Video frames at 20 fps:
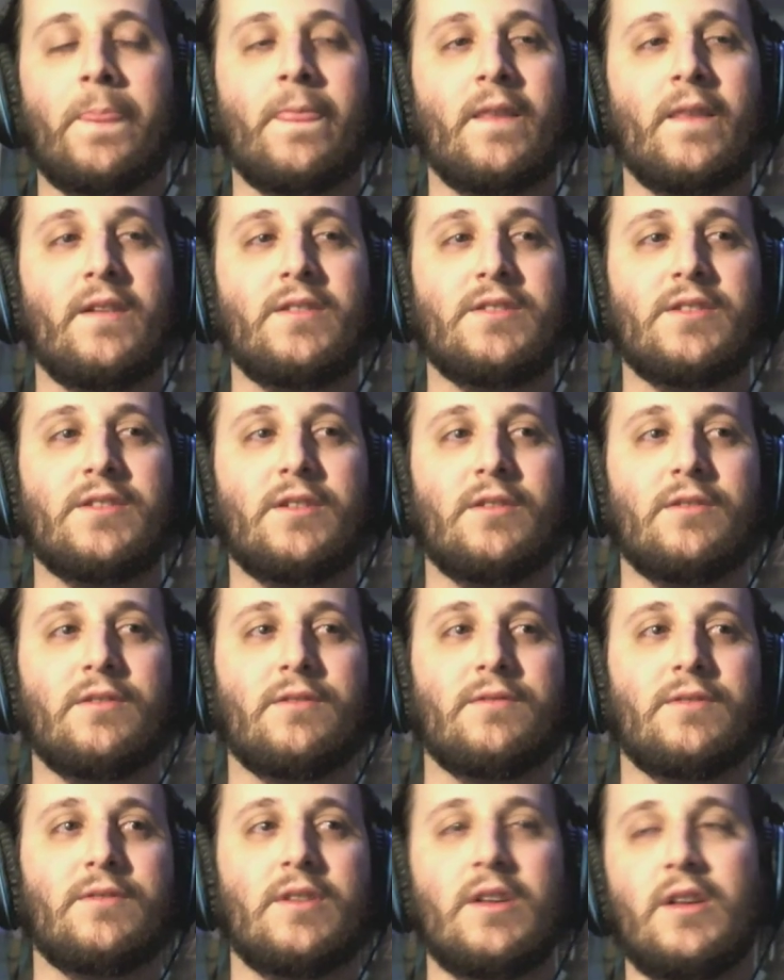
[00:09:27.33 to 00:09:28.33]

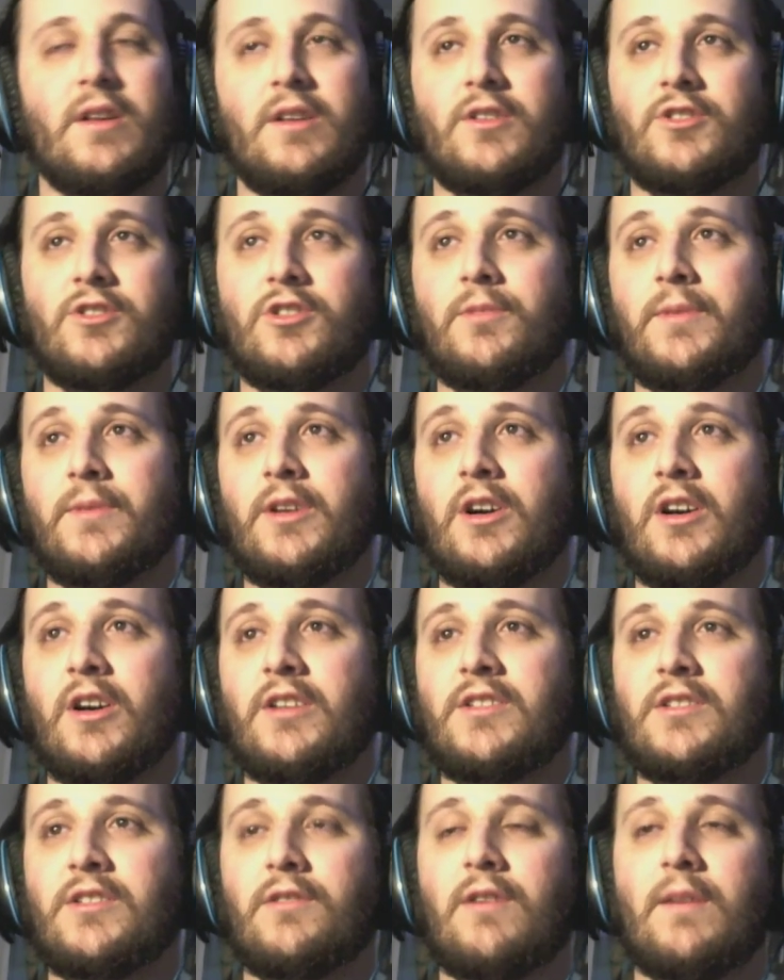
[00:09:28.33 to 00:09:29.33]
So she'll be
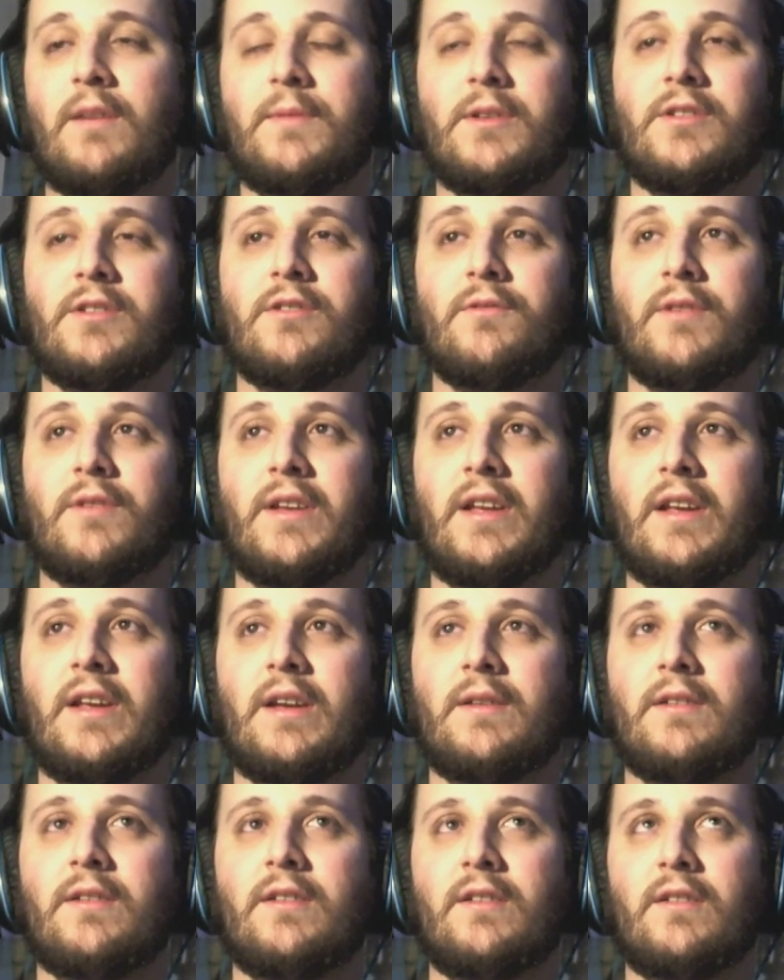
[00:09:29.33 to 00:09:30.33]
gone, so I'll be
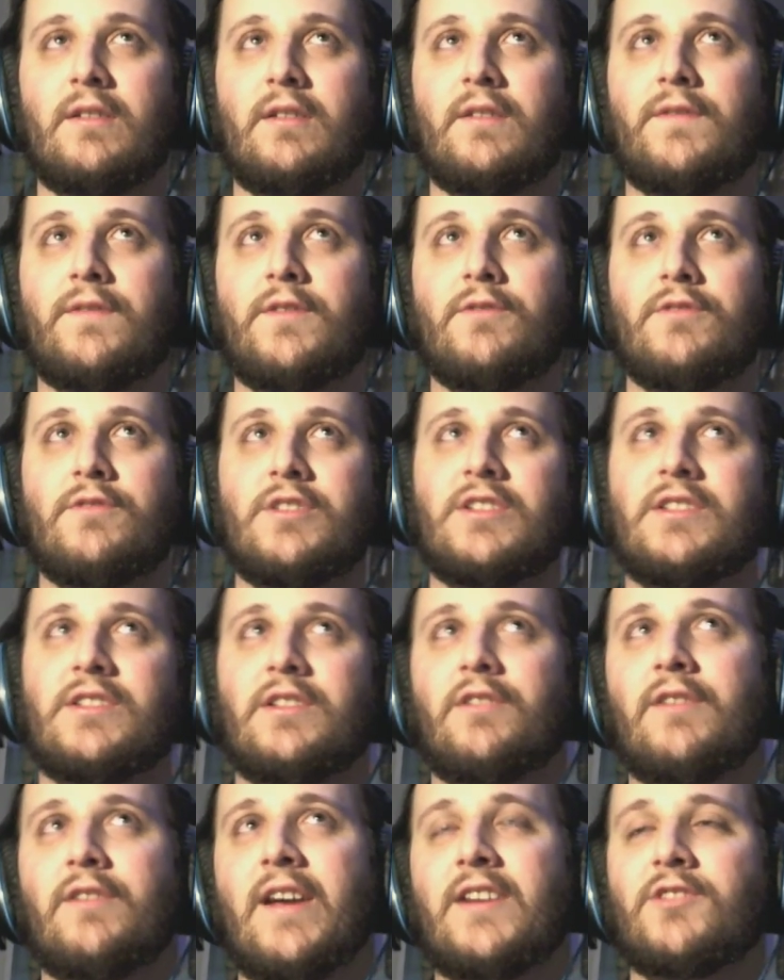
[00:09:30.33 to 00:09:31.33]
doing a few just
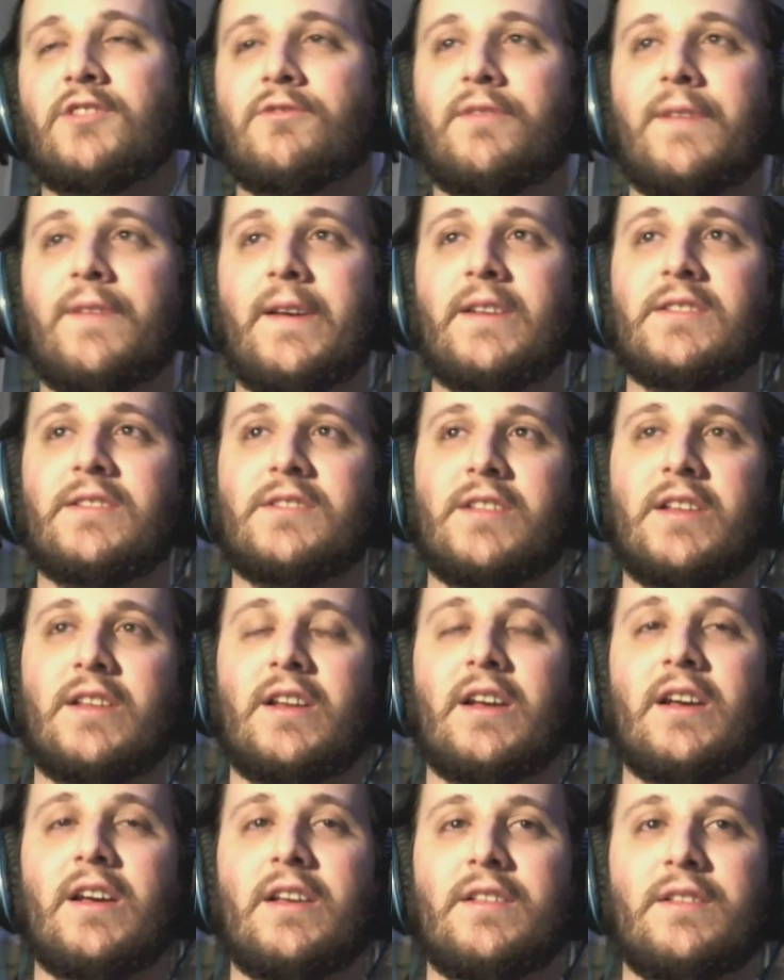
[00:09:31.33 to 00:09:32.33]
little extra things than
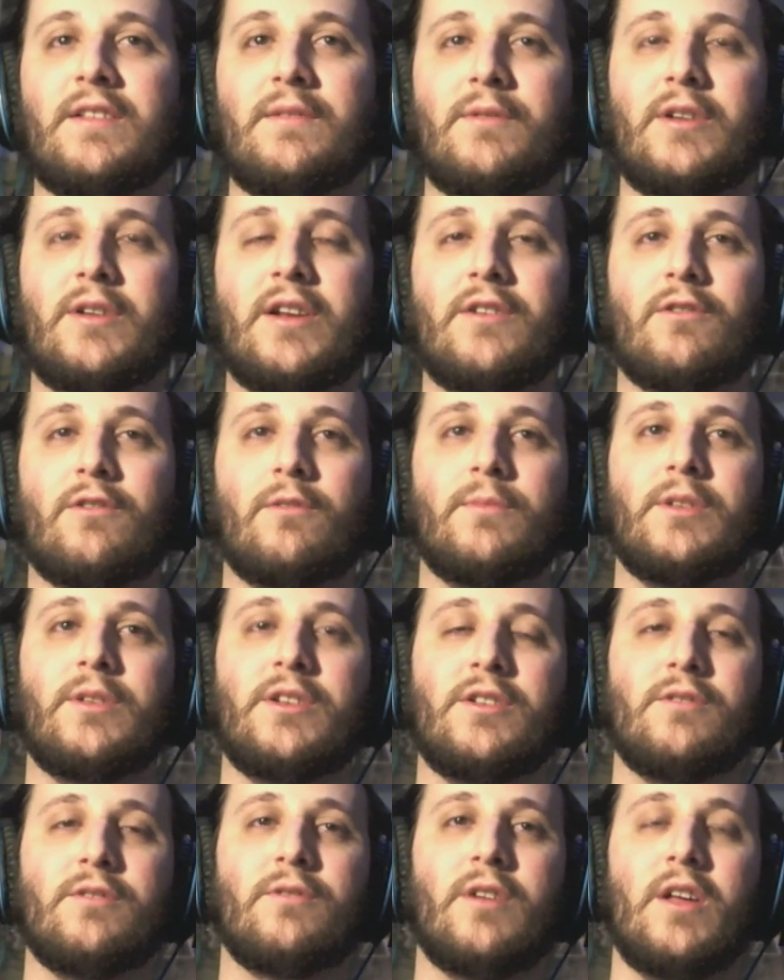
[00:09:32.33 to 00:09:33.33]
I than what I normally
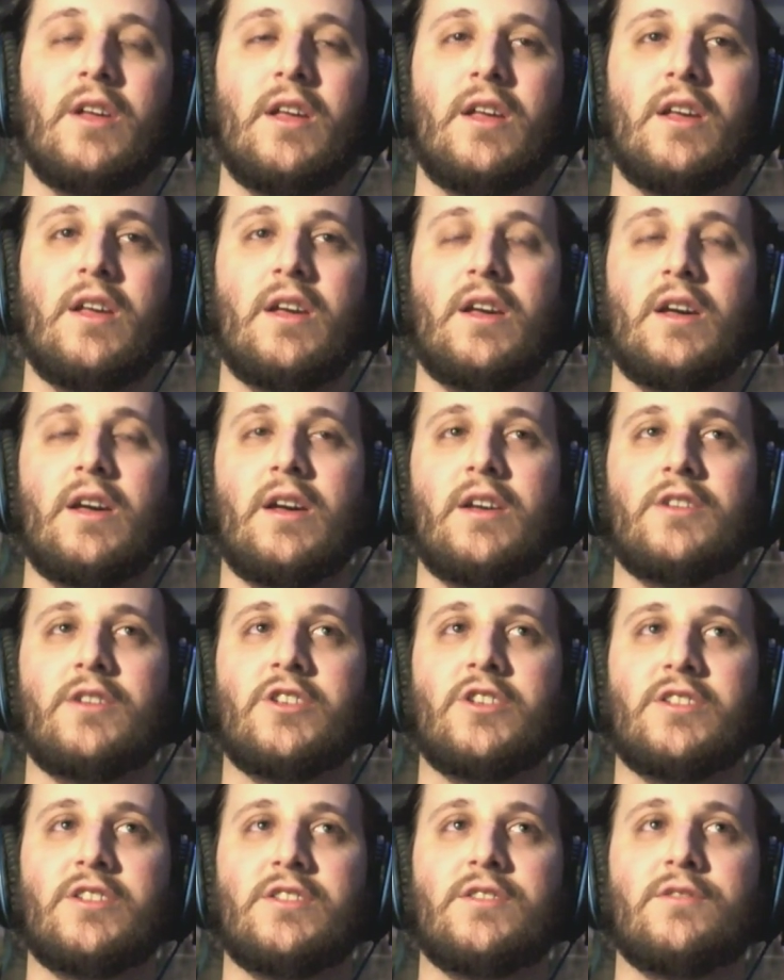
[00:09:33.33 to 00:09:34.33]
do, uh,
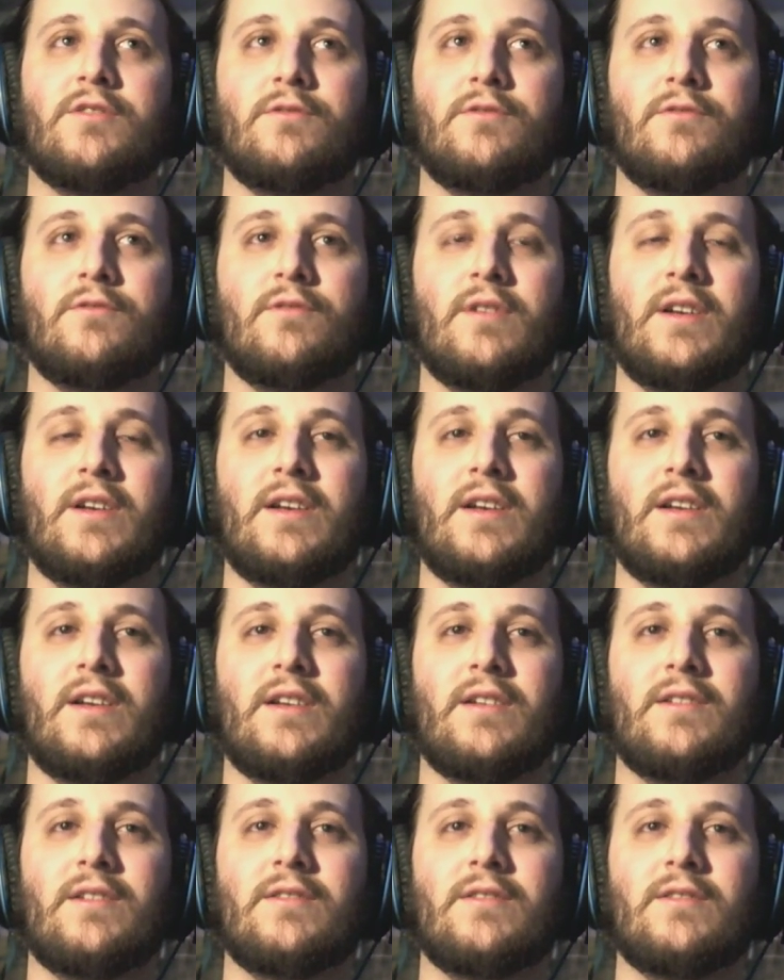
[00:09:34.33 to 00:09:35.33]
just to
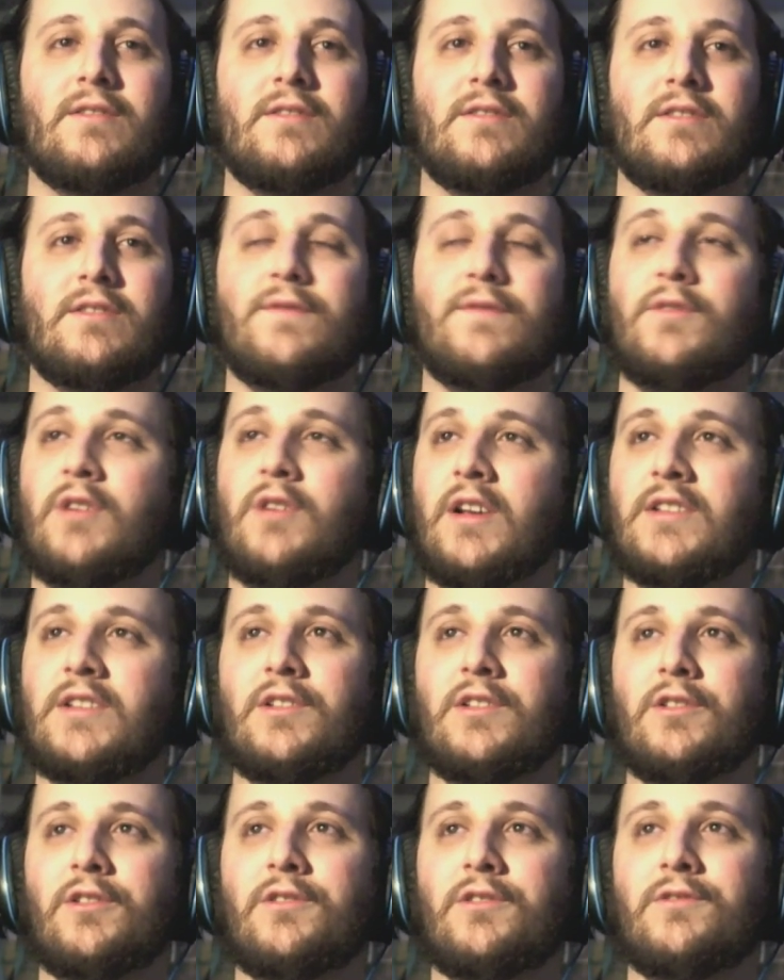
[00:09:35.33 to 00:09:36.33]
uh, give you guys a
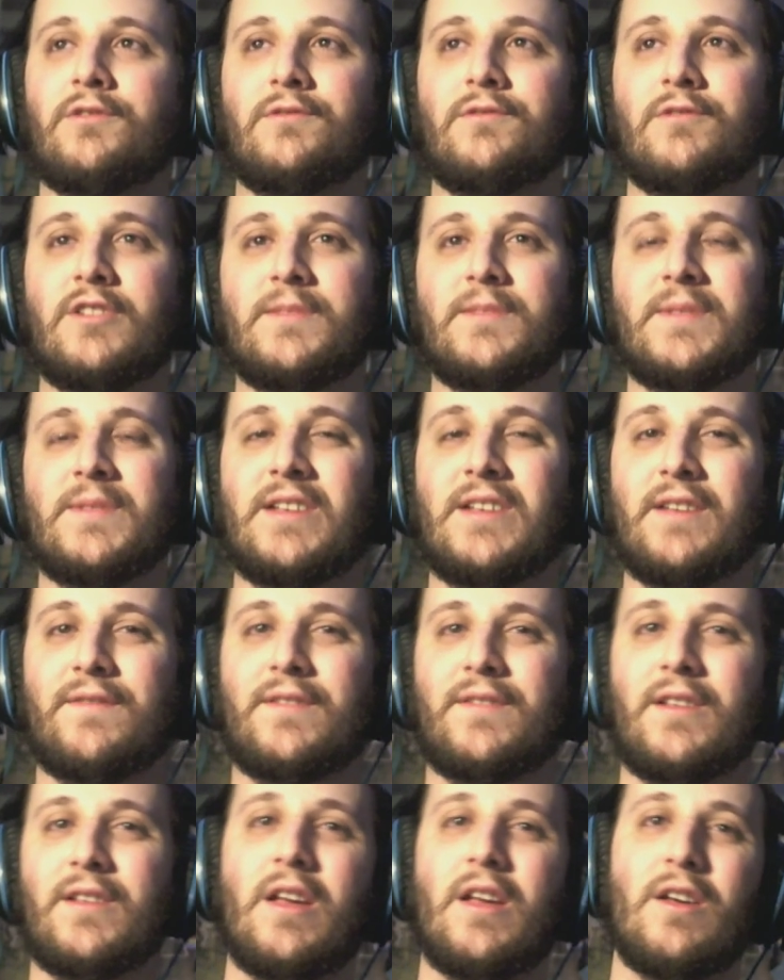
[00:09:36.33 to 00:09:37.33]
little Christmas
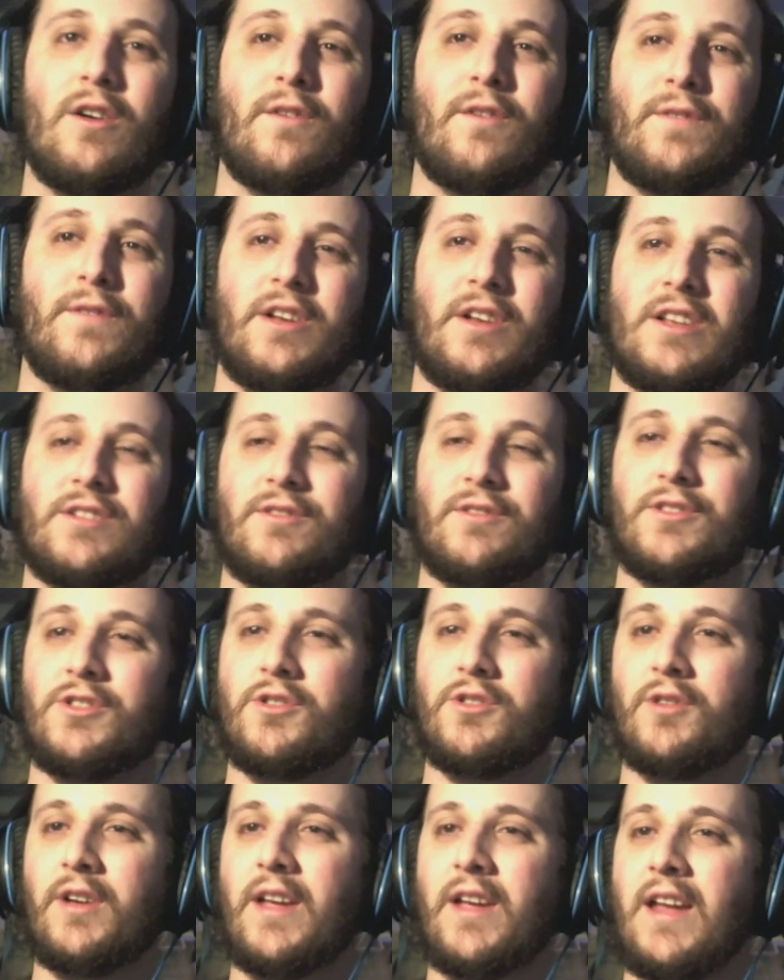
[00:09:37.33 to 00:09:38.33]
gift. Hopefully you guys will
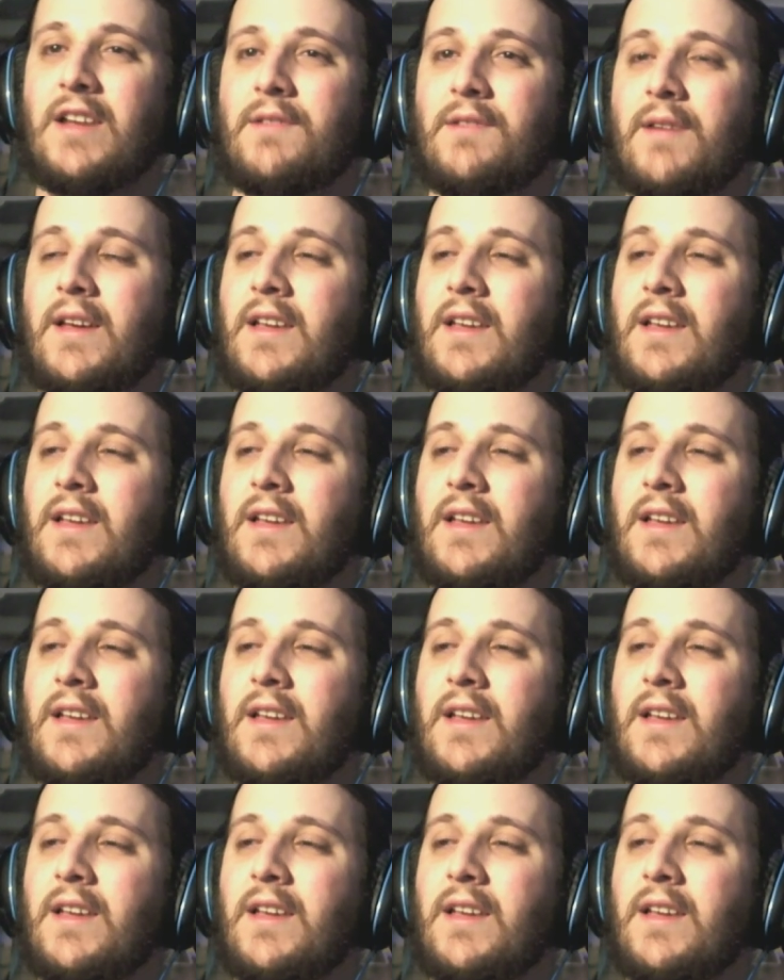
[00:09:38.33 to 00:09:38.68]
enjoy. Anyway,